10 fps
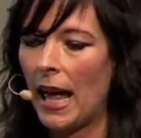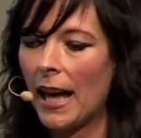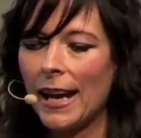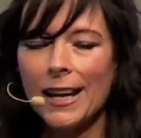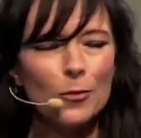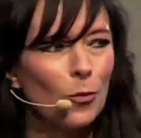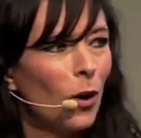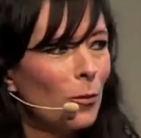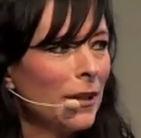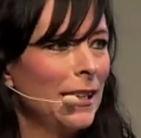And I have
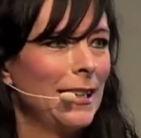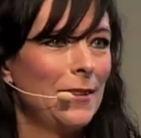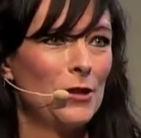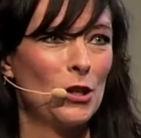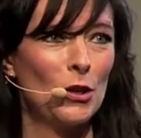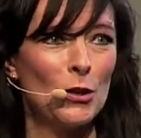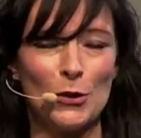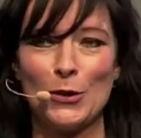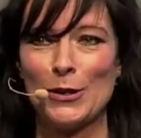1 minute left to go.